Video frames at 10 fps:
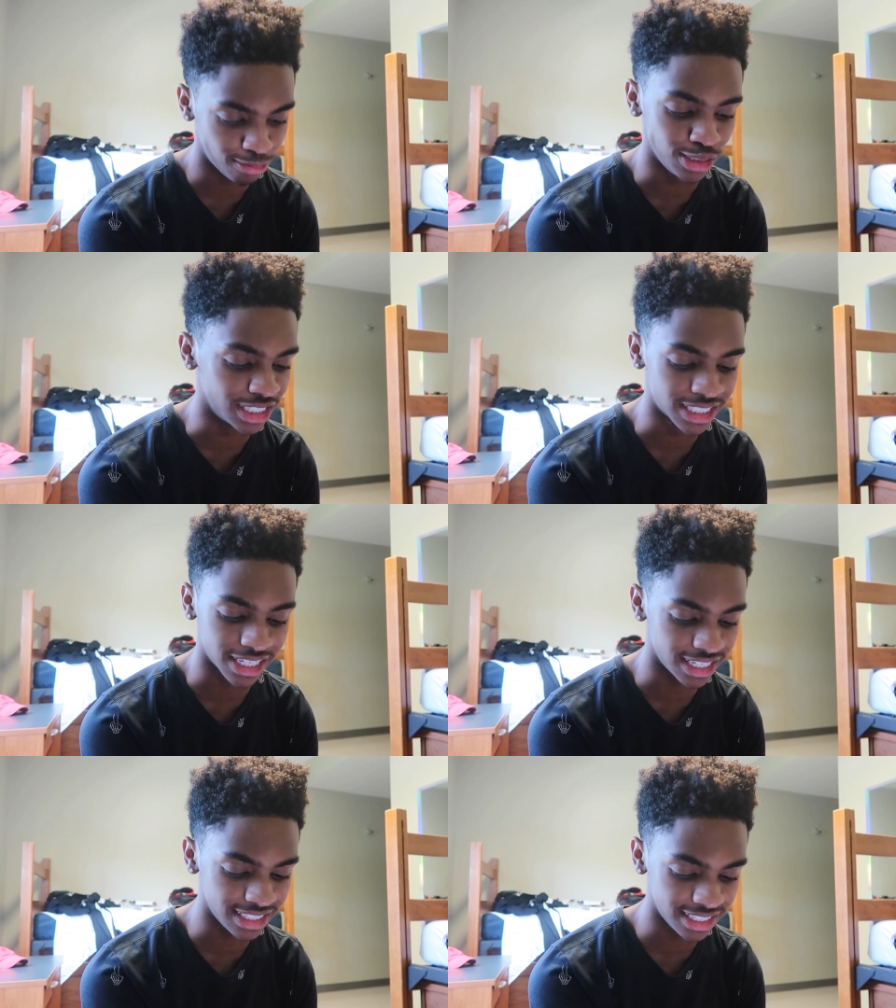I'm just
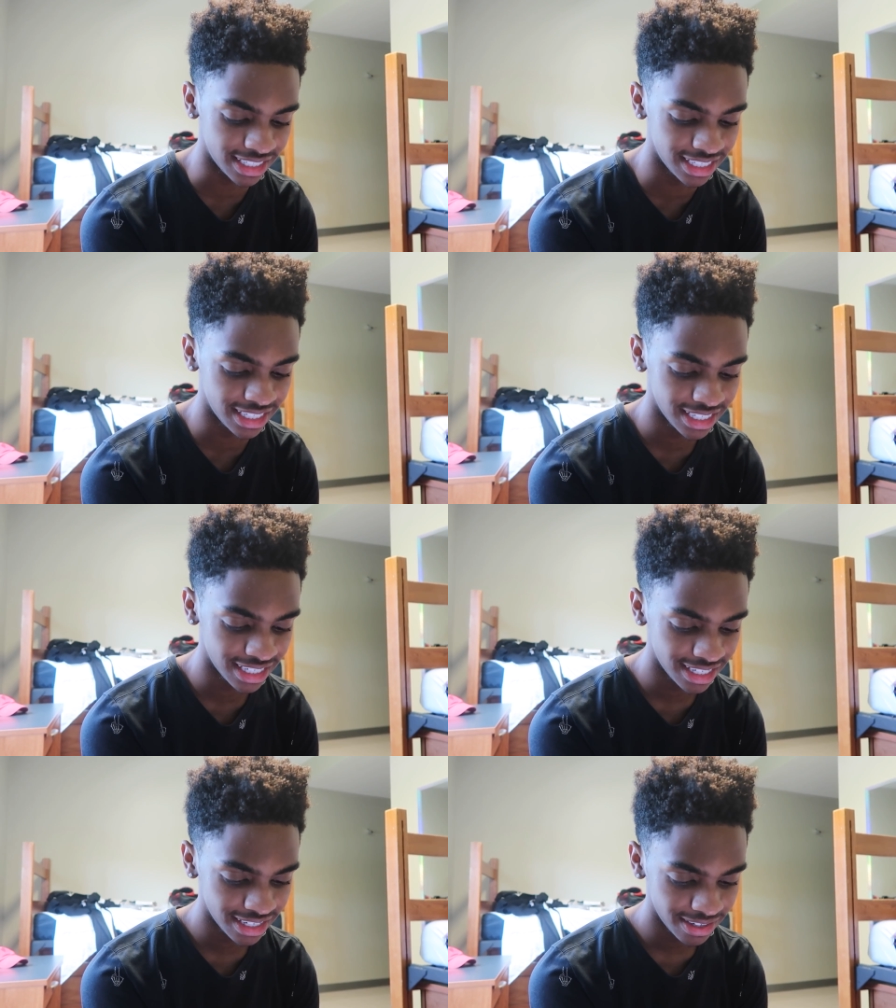kidding.
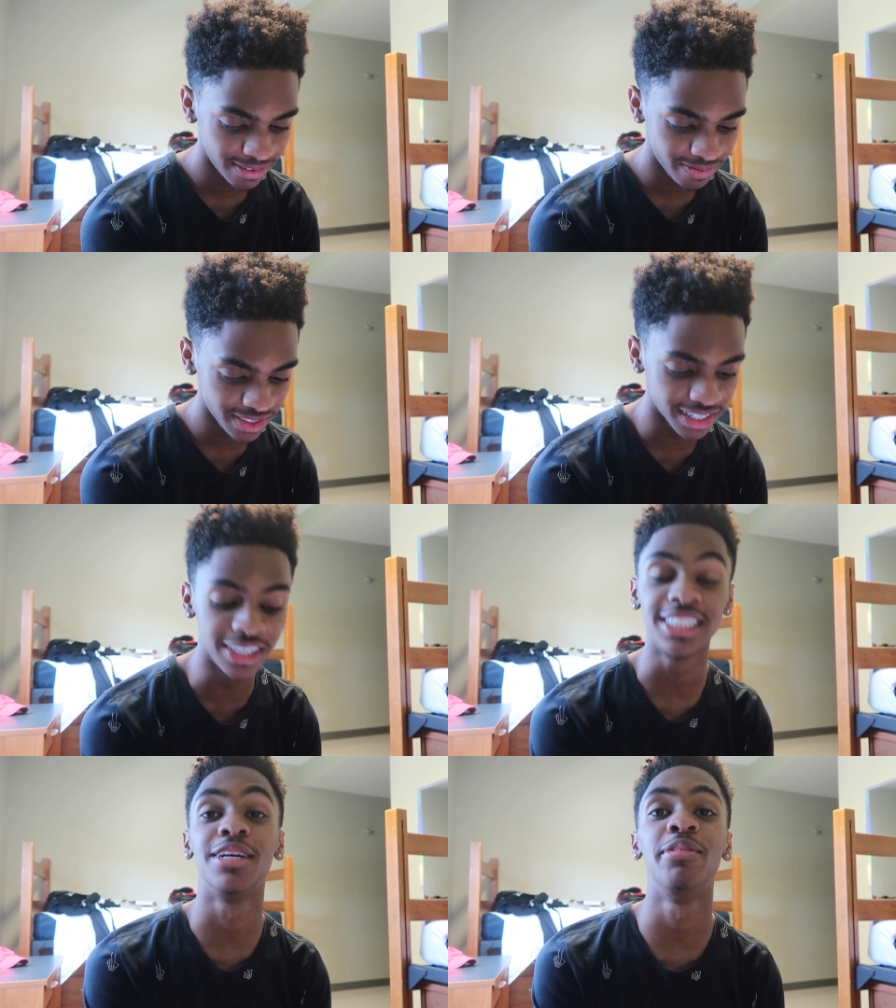
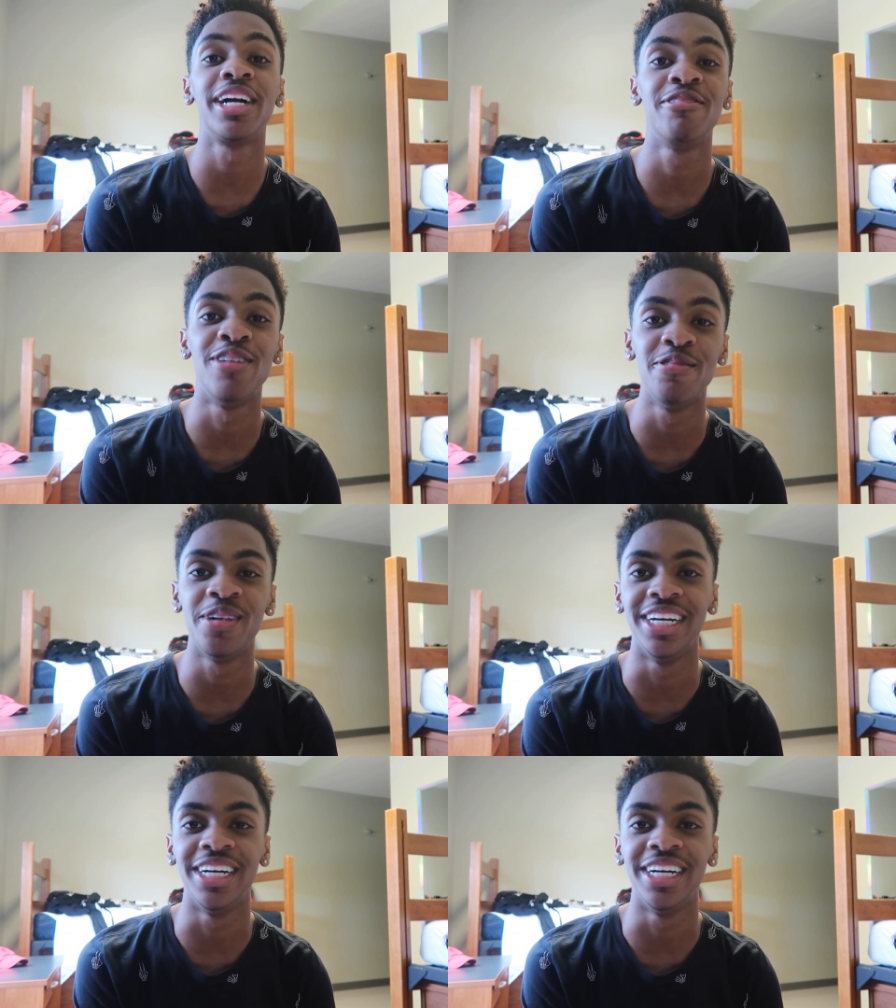Look, somebody found